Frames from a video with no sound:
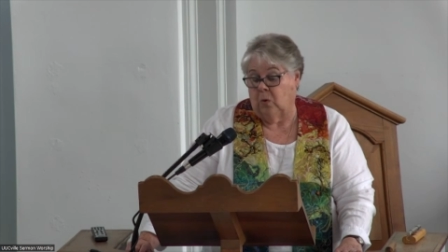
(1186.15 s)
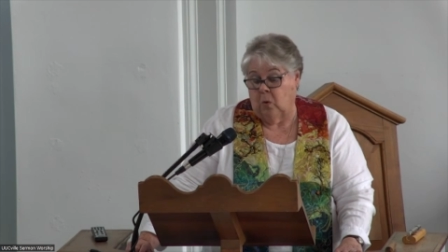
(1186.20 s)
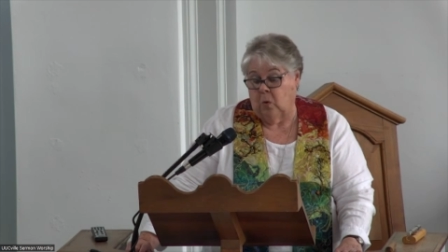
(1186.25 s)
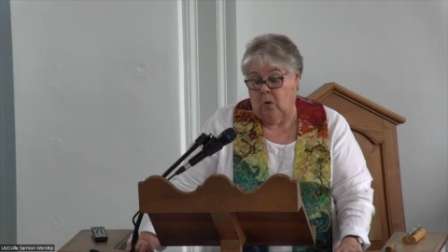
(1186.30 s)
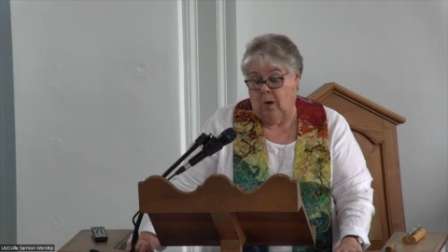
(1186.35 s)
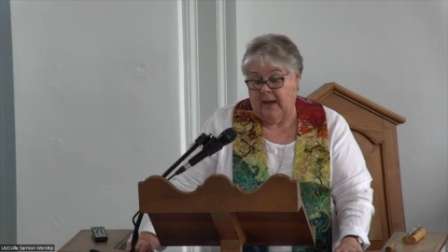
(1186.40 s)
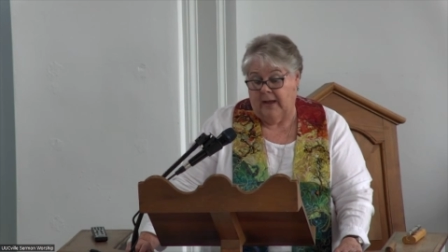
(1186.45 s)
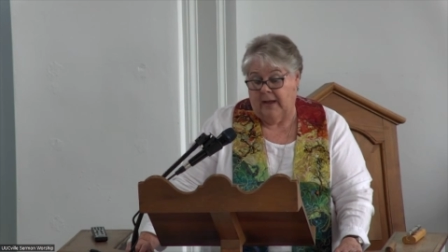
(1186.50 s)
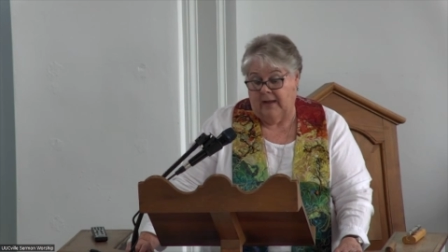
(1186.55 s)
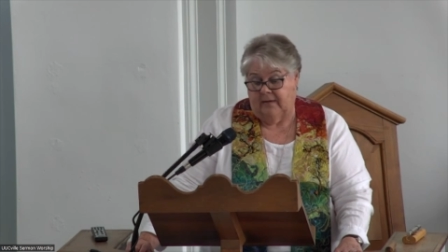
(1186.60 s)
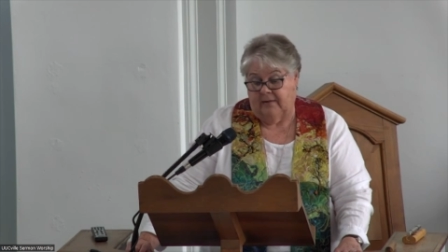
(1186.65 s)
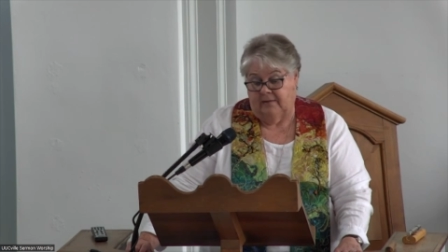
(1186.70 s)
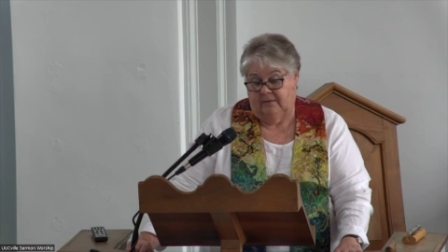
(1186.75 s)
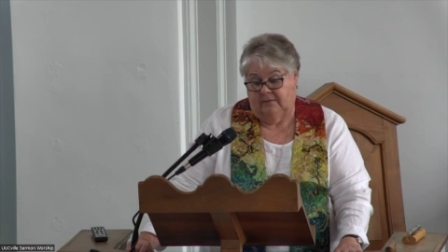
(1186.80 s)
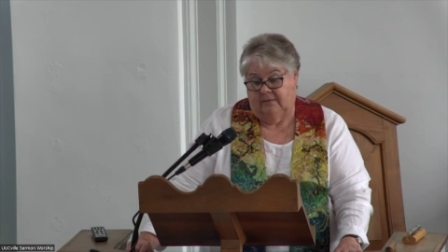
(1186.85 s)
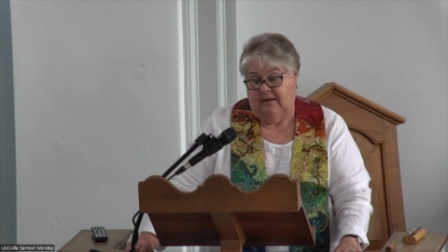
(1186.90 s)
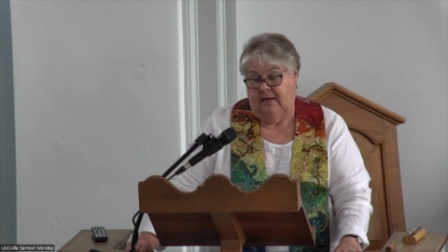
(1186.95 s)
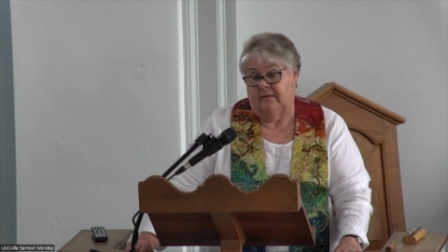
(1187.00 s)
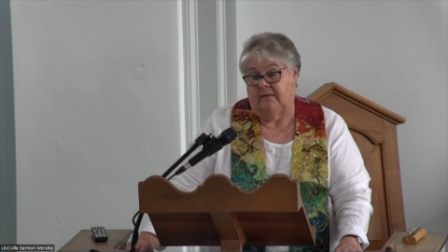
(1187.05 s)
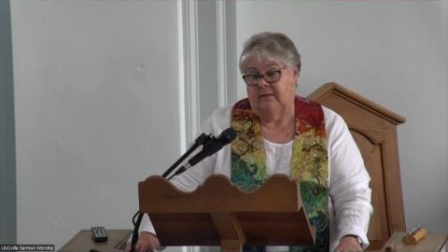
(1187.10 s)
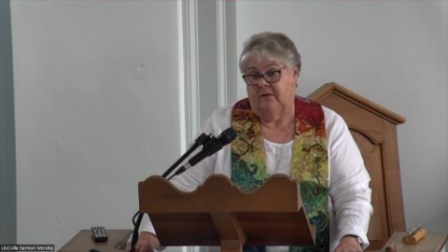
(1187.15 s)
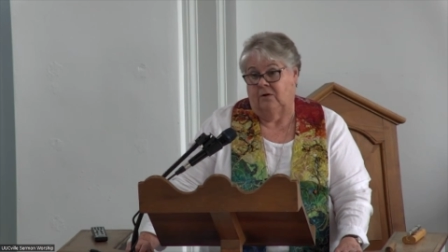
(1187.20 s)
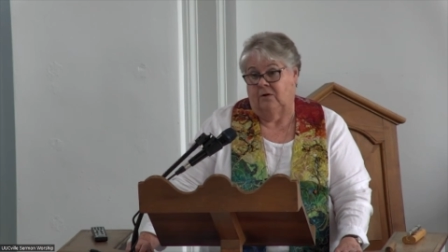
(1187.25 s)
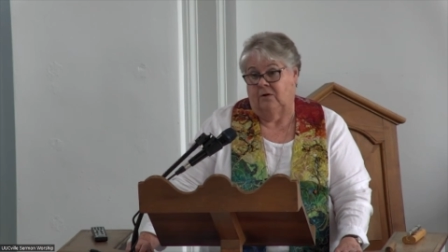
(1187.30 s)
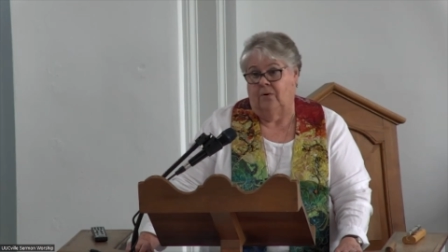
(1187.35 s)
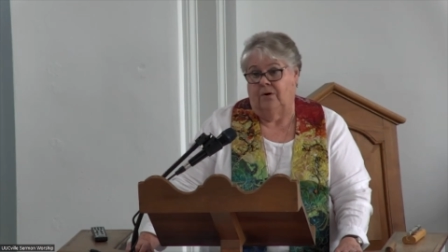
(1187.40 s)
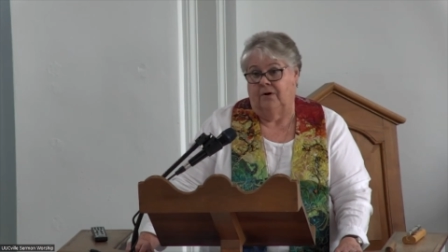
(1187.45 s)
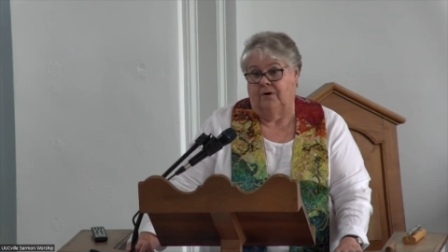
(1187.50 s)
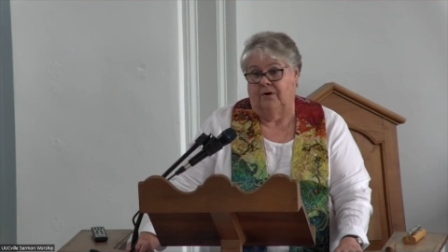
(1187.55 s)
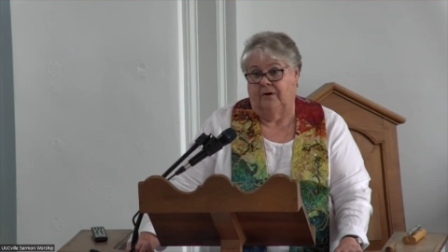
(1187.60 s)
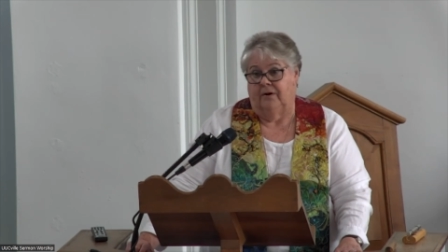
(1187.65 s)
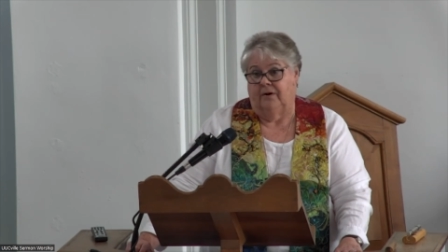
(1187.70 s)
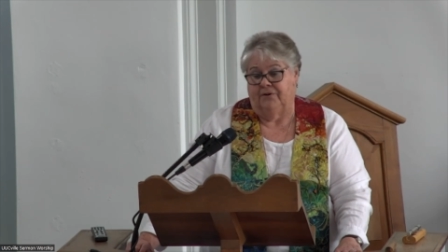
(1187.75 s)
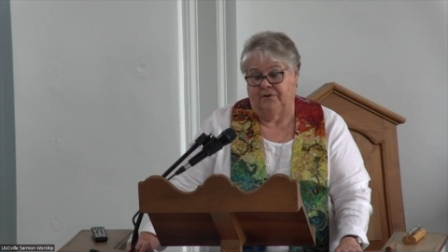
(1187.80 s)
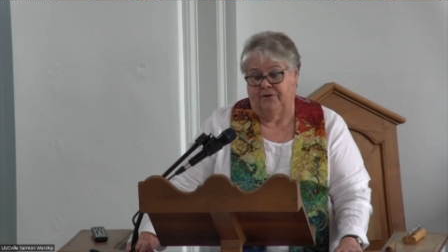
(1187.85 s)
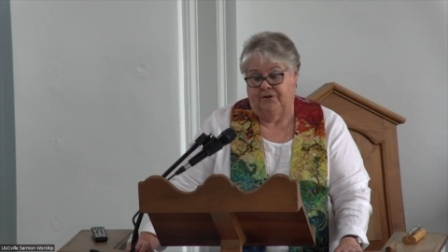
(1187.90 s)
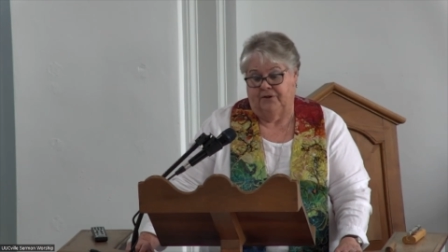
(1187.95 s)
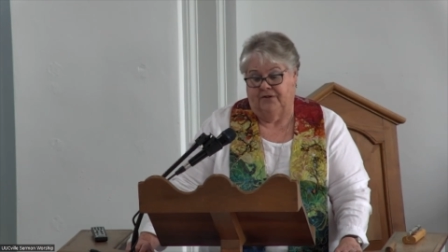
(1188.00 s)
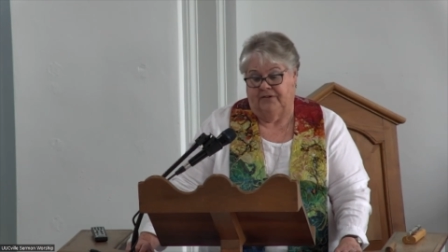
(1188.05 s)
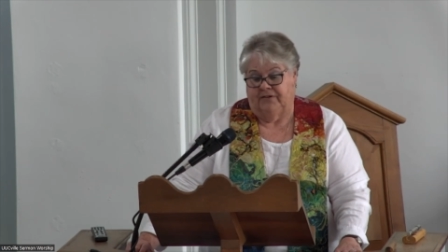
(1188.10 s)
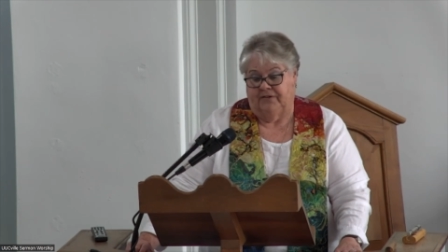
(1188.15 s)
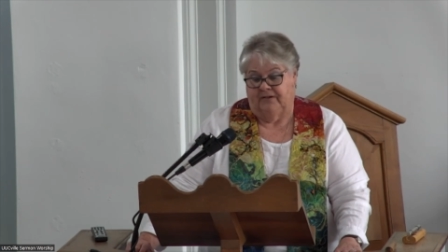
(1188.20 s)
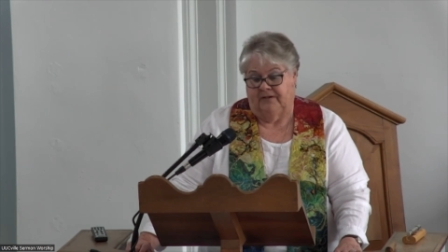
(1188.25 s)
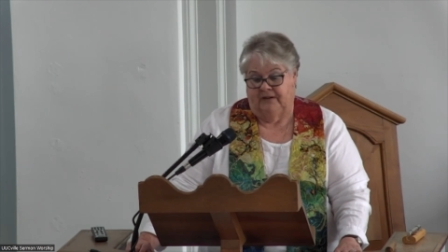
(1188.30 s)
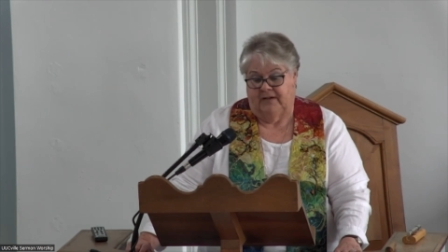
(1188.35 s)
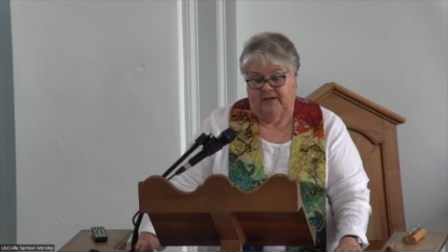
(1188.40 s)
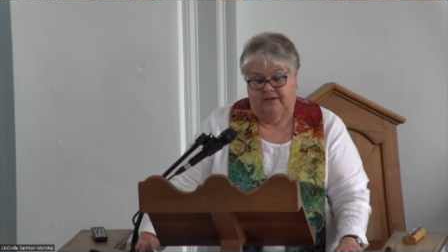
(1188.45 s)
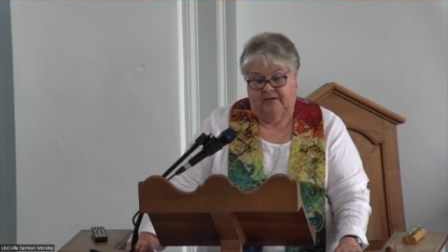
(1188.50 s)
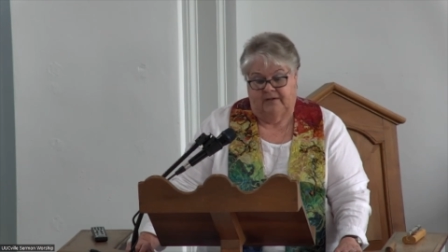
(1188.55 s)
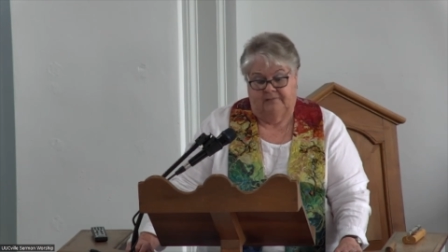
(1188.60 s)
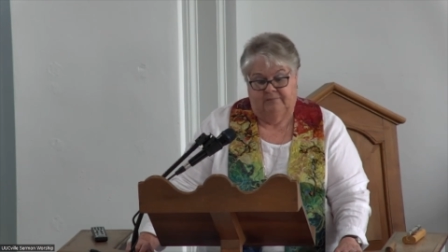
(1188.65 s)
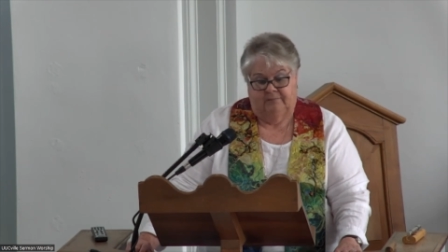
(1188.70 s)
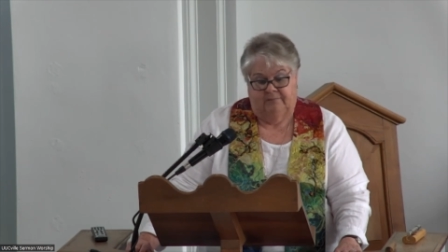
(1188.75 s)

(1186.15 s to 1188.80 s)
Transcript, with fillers: quiet at the corner of church and state.